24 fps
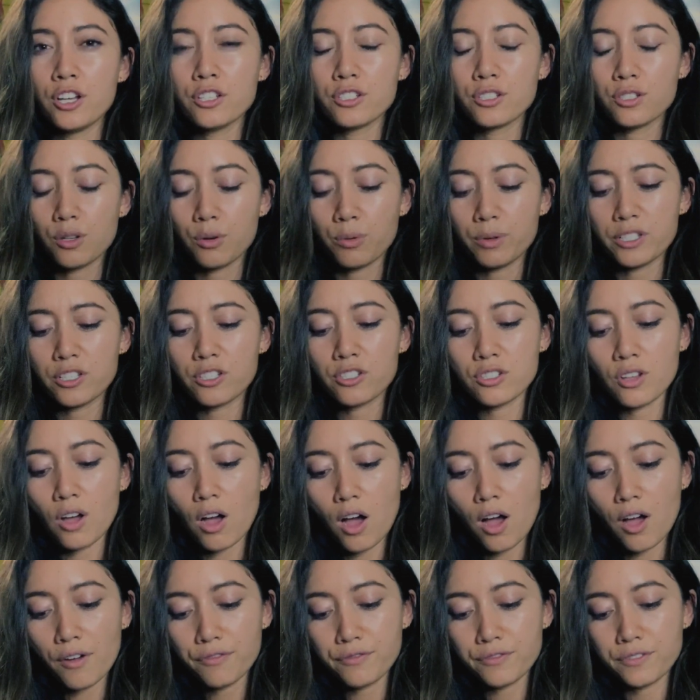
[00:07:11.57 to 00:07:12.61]
So it's
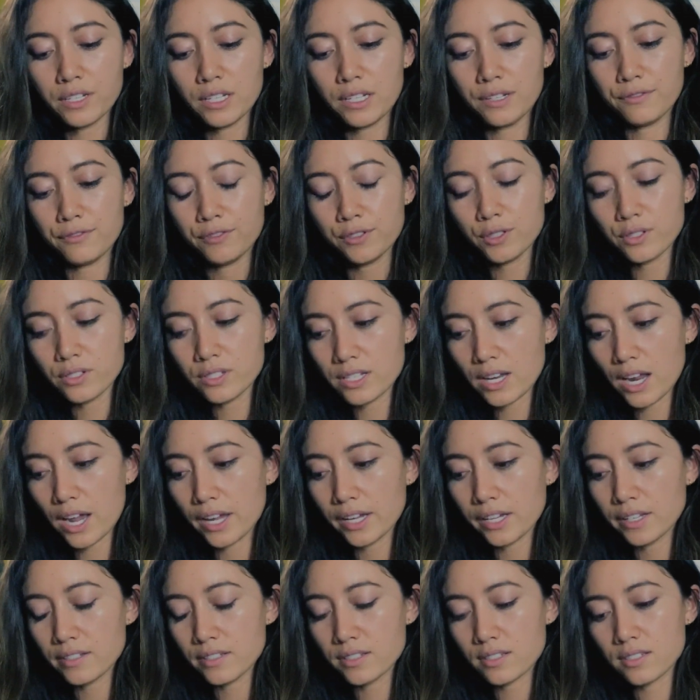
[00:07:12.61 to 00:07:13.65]
soft, it feels
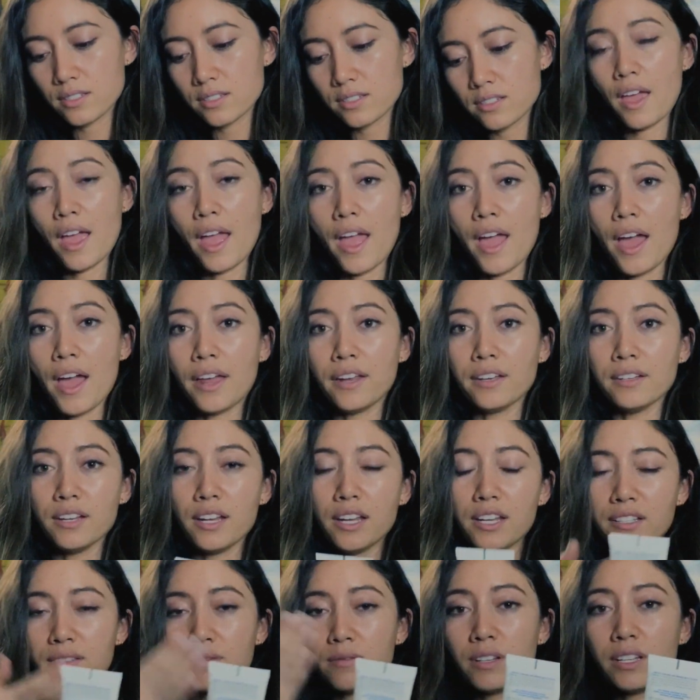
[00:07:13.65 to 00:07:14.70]
nice, and
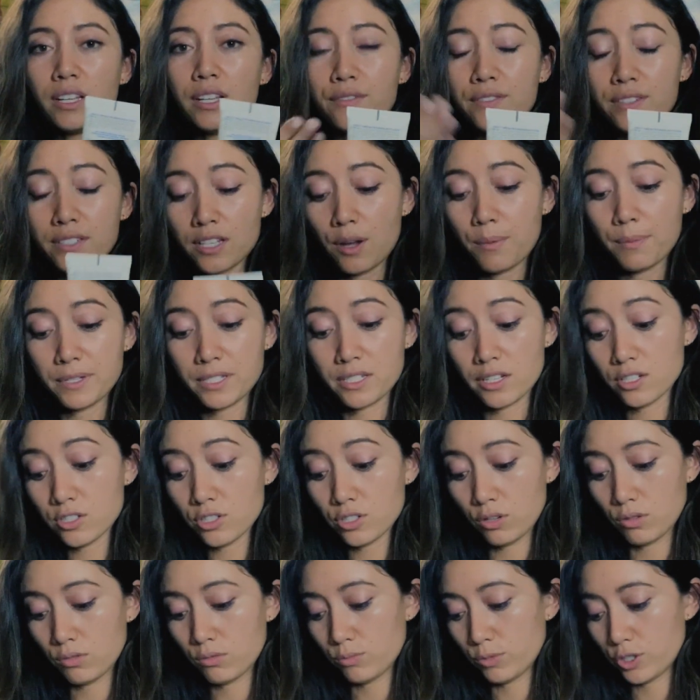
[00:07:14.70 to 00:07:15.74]
it evens out my skin
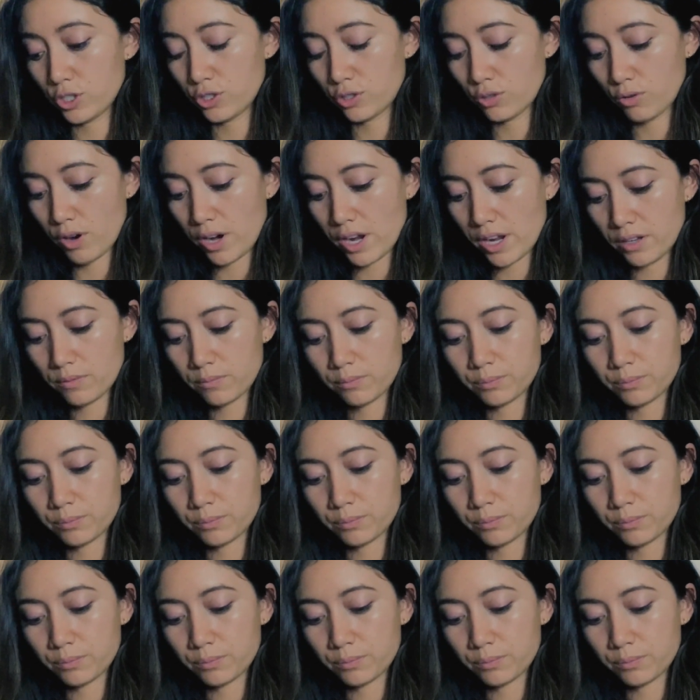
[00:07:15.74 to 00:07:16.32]
tone, which is great.